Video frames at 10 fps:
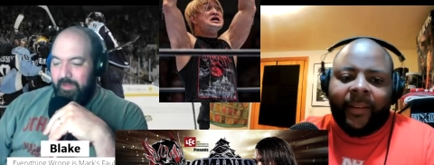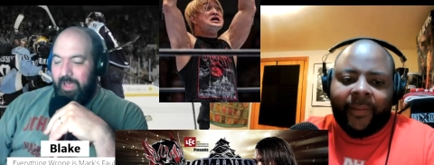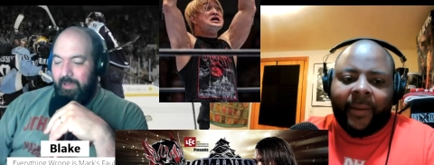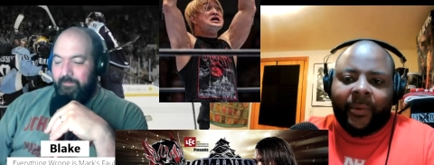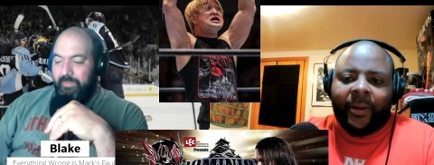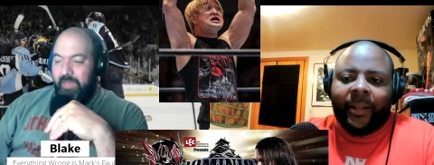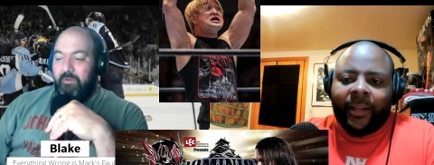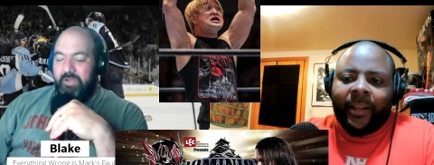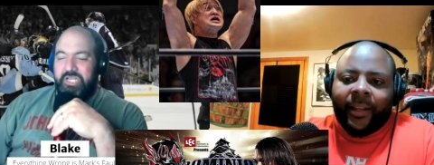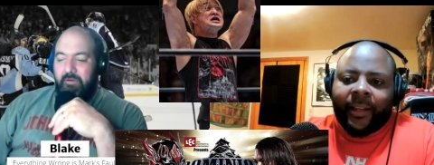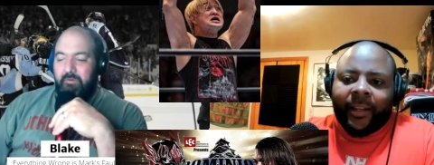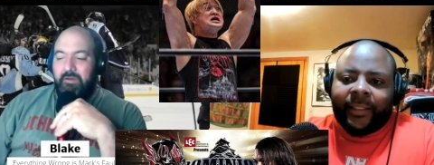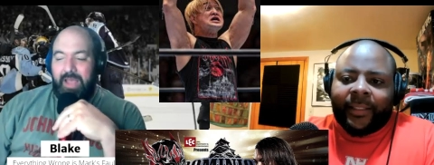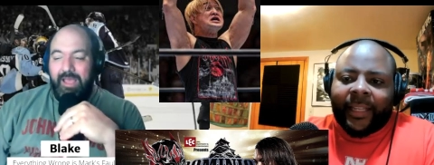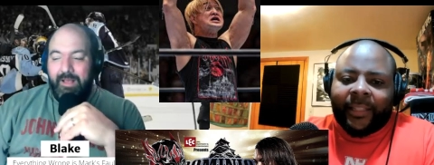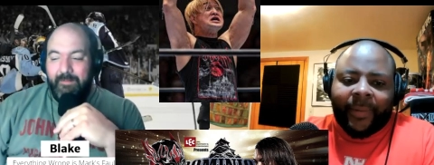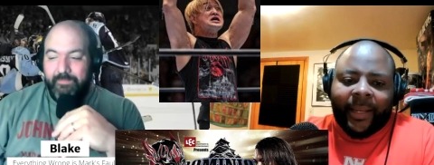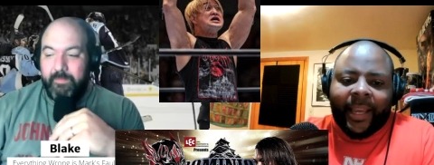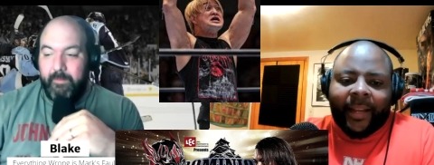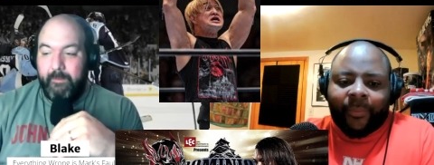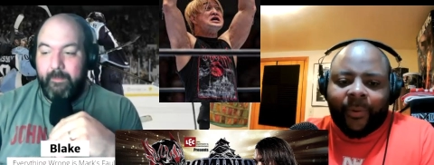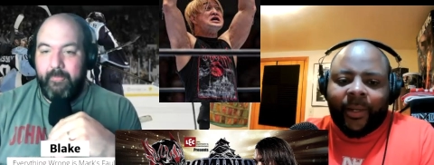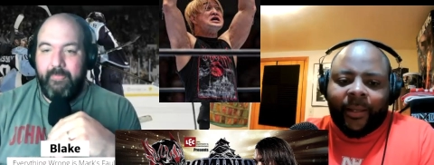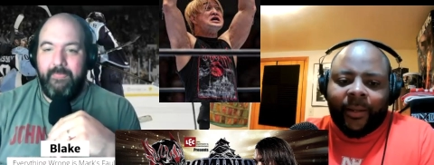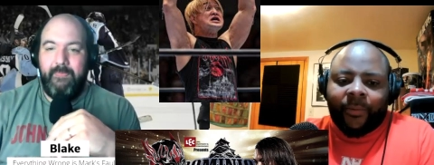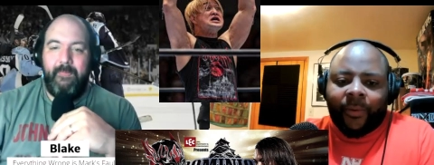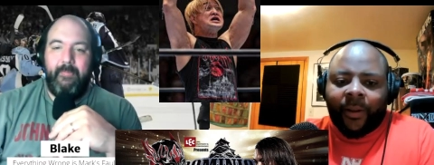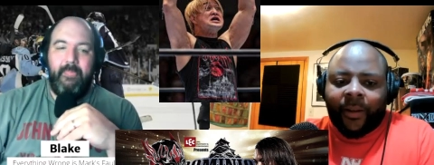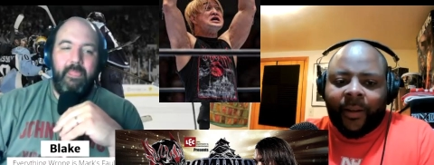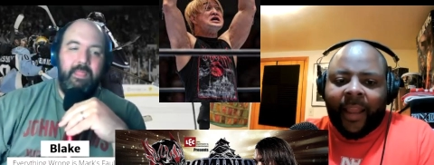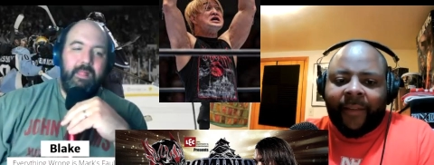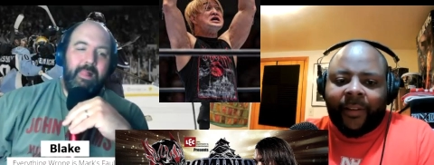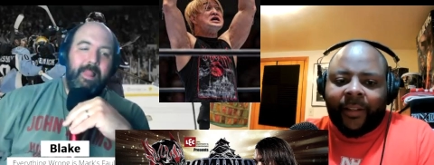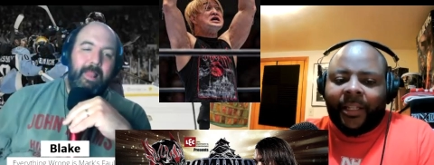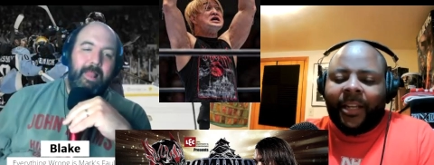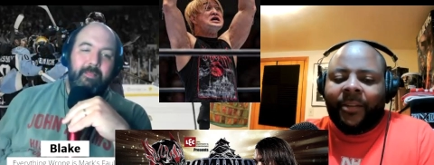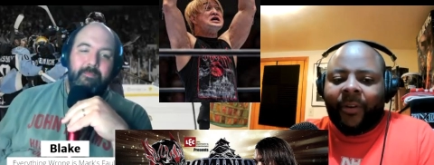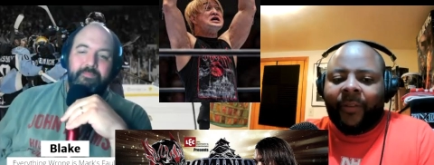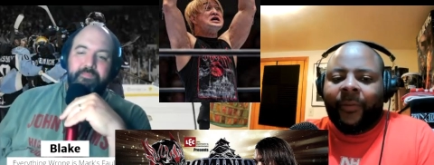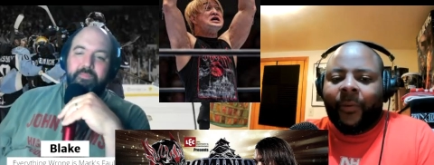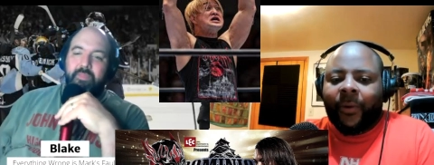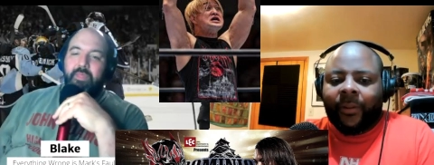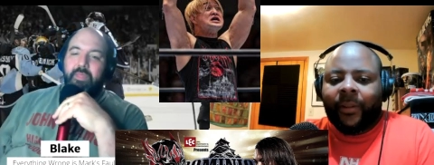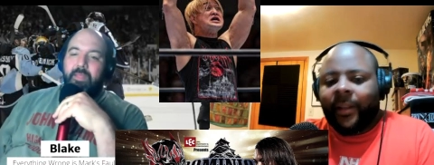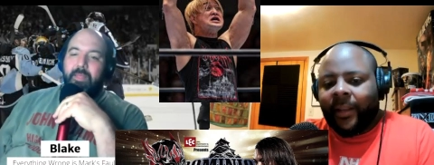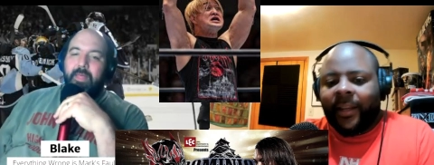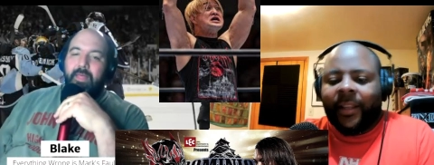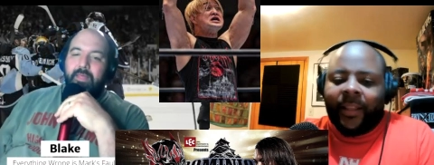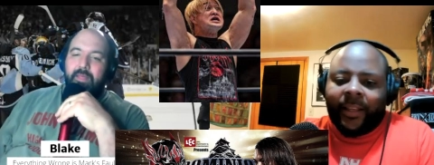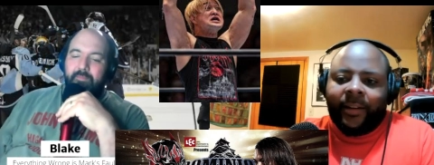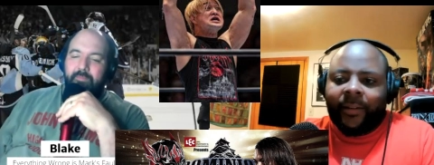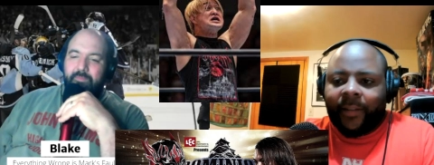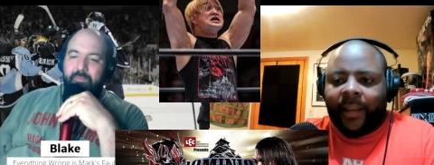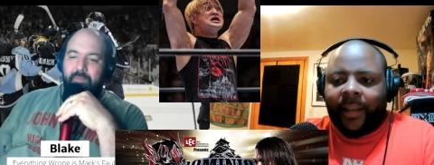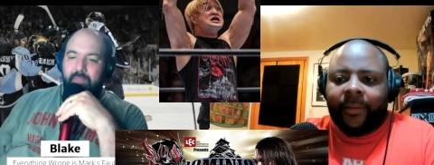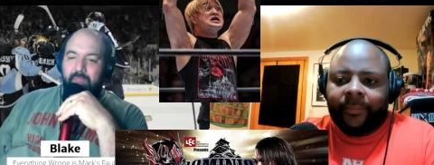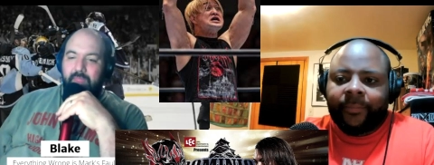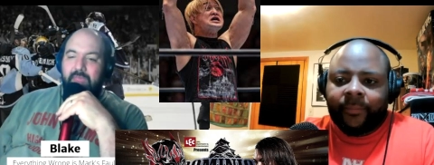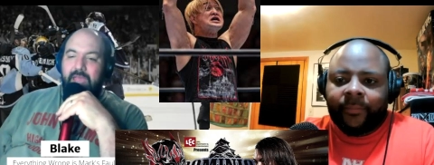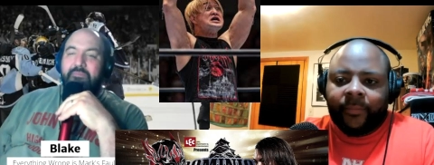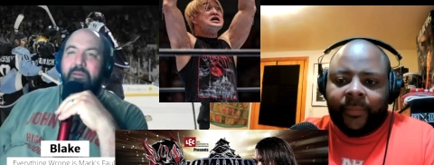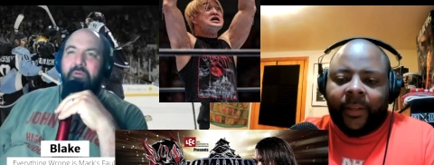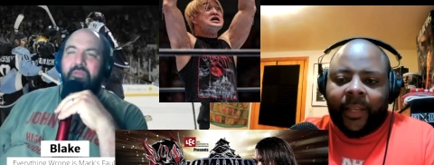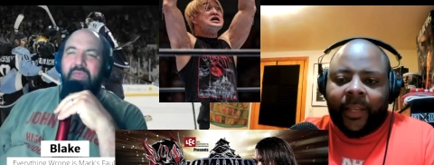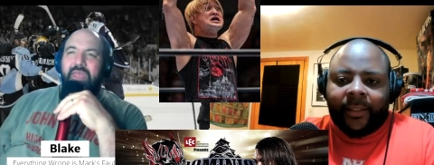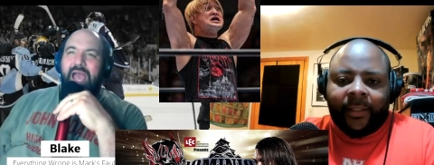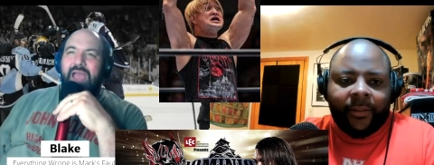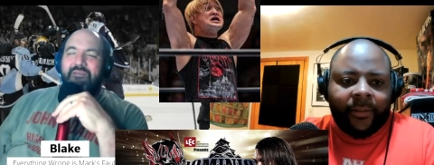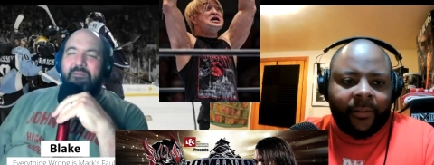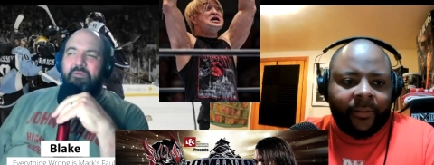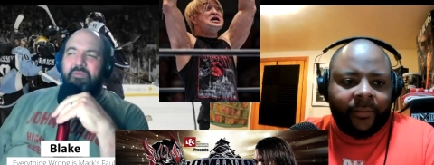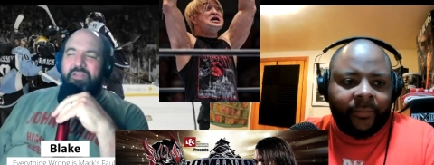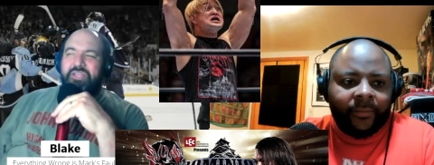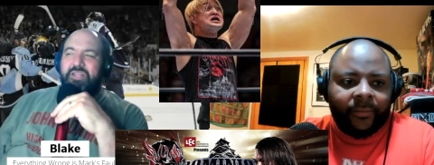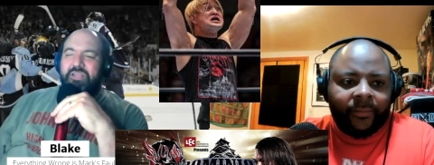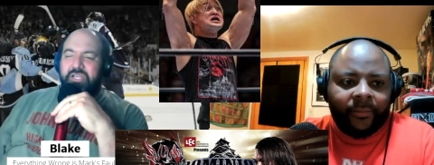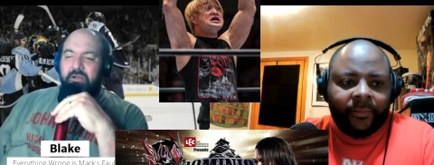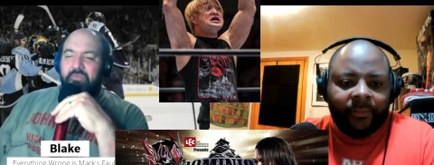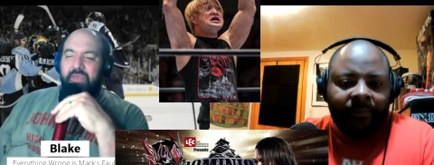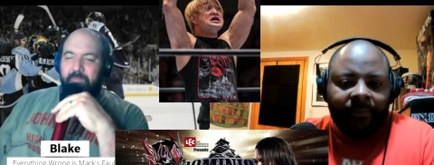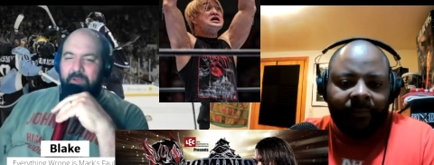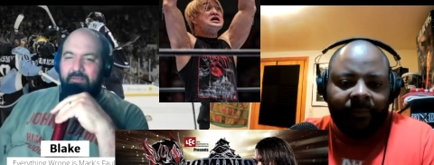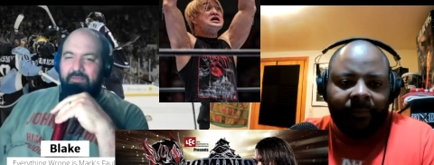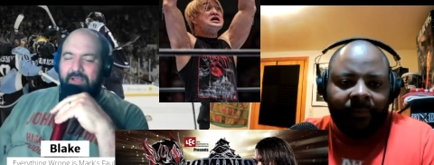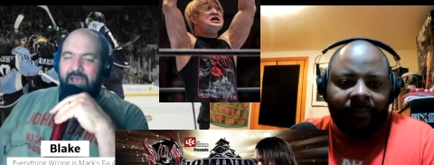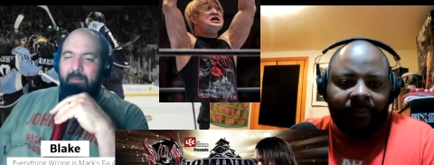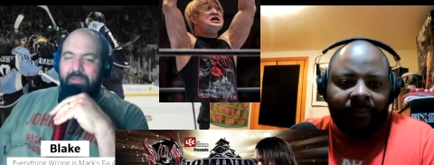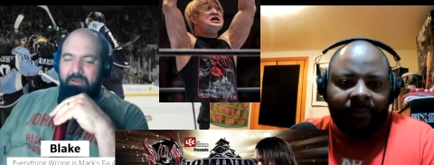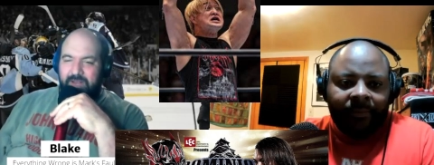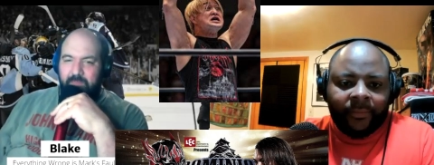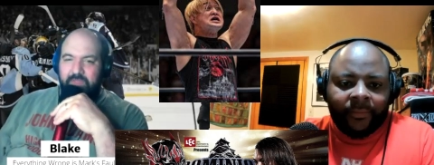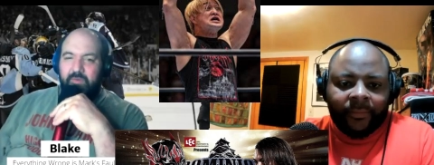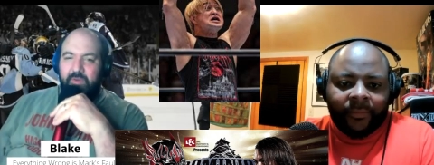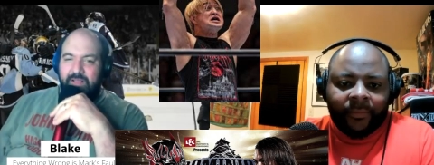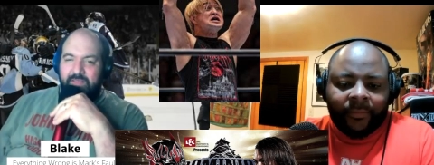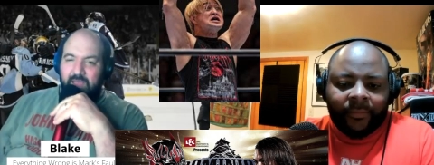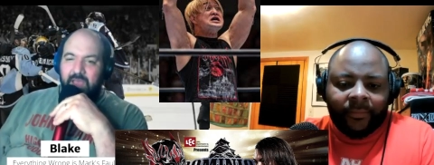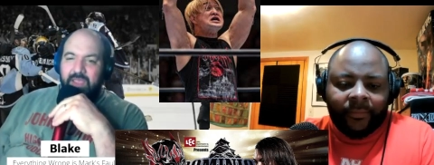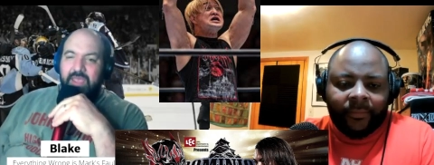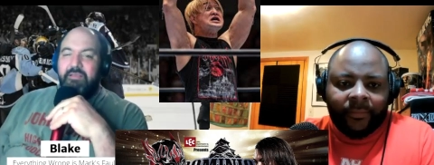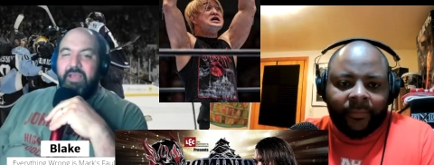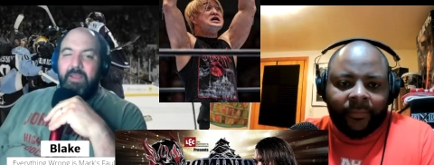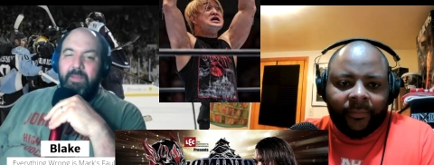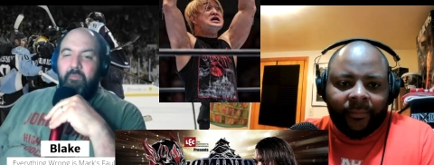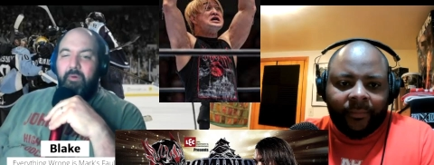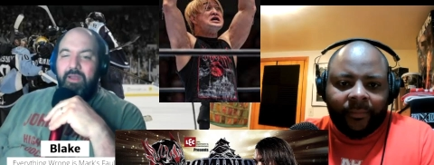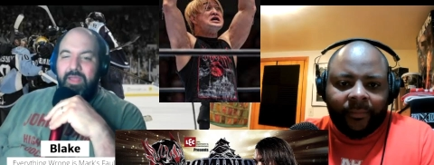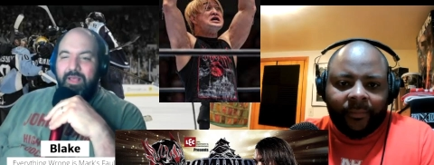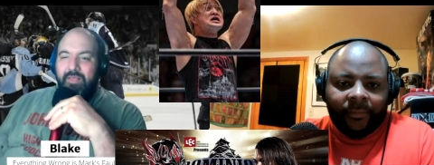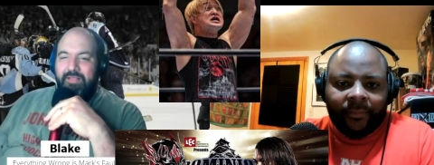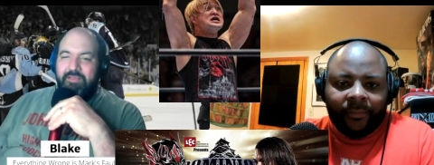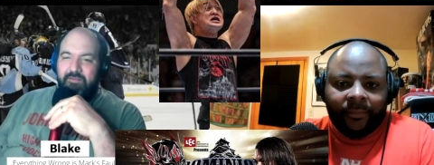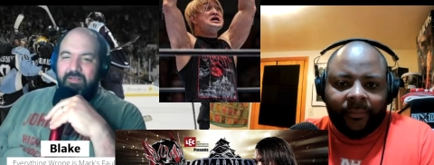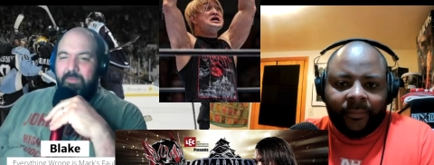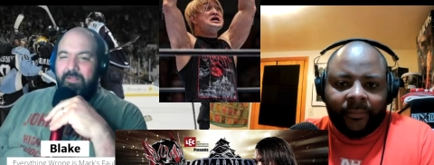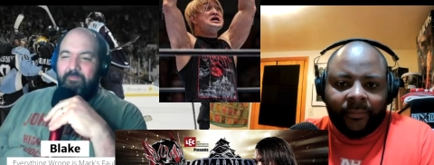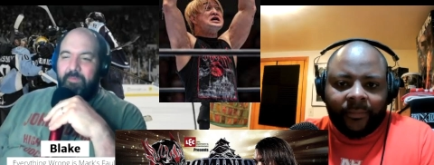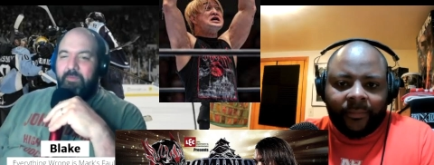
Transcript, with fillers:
Speaker 1: in February. It was show because okay. Despy had a pretty good run after the January 4th, and then yeah,
Speaker 2: yeah, I remember. So, yeah, still... I remember the, the show thing because the commentary team was going up like he's going to be the one that's going to be the,